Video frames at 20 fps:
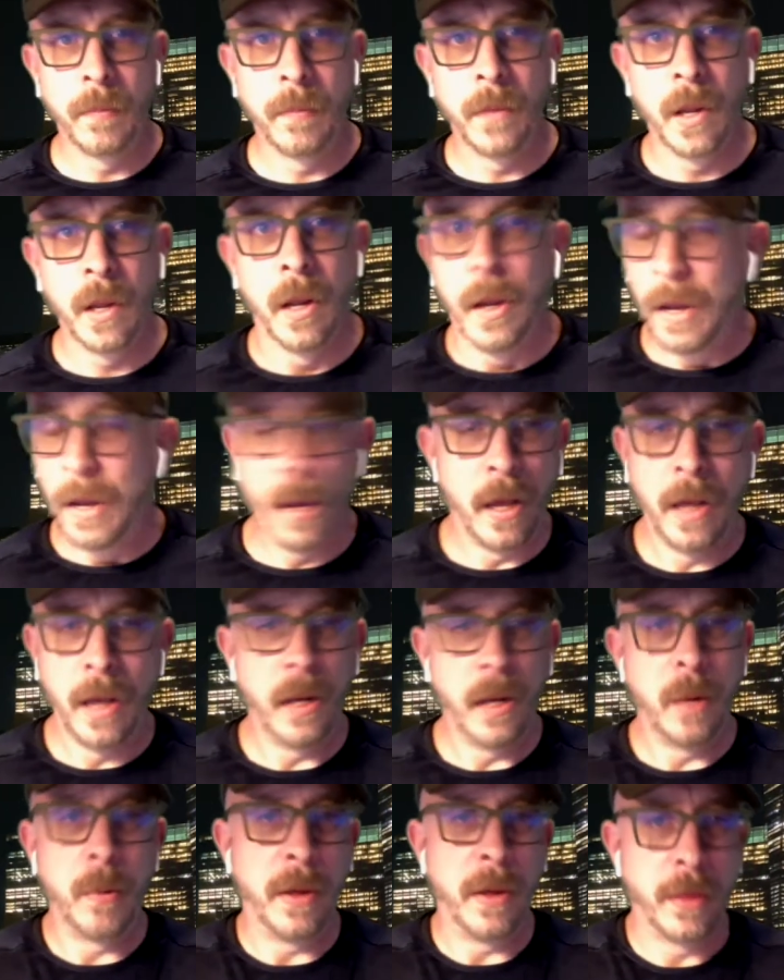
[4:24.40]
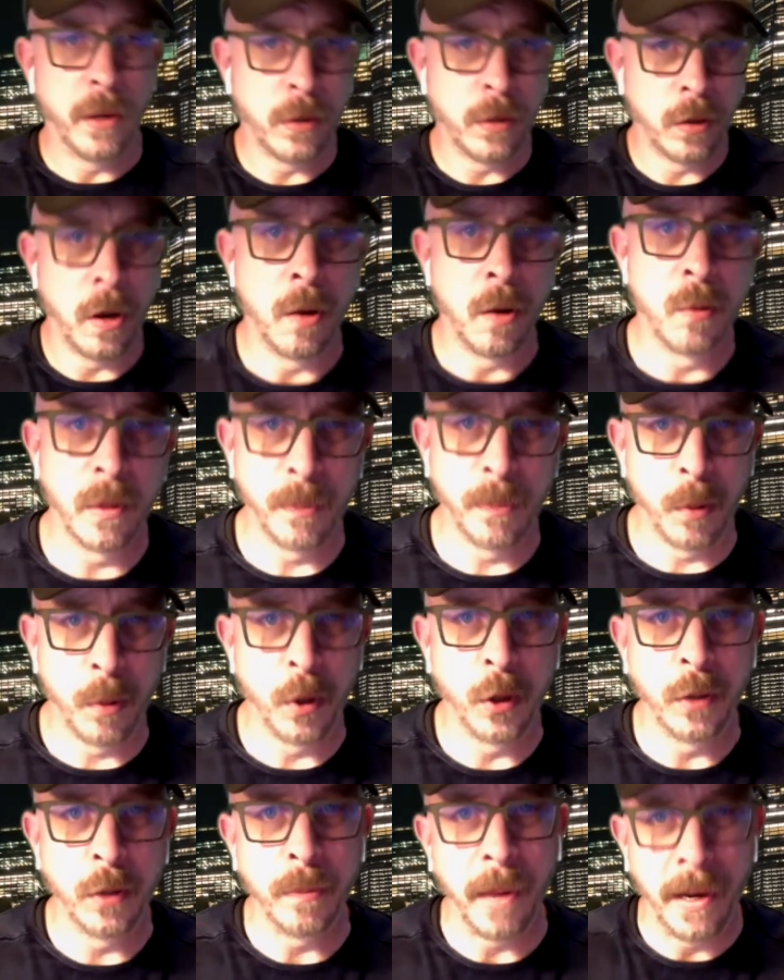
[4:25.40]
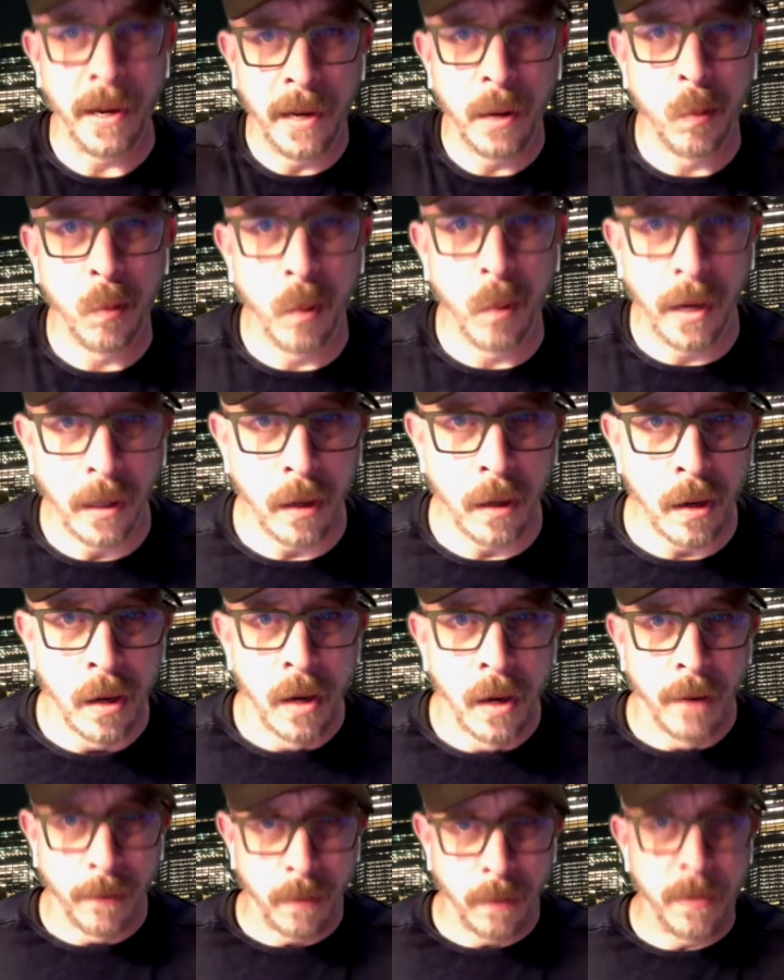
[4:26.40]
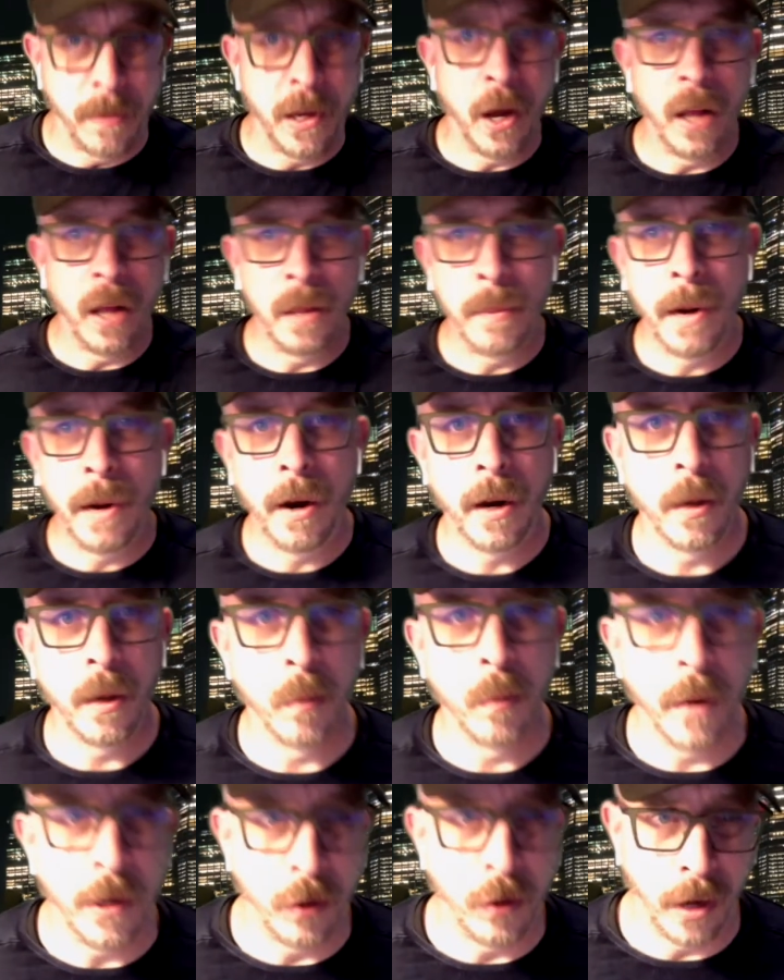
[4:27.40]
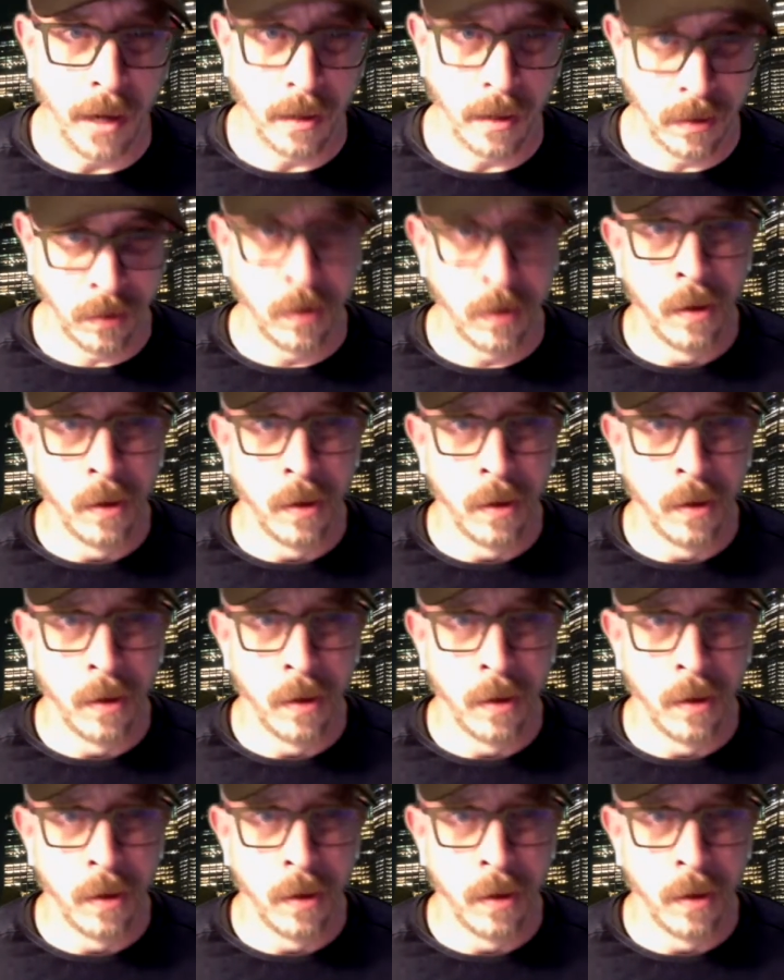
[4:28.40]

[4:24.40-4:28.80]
Anyway, this song was produced by Nick Wheeler from the All American Rejects.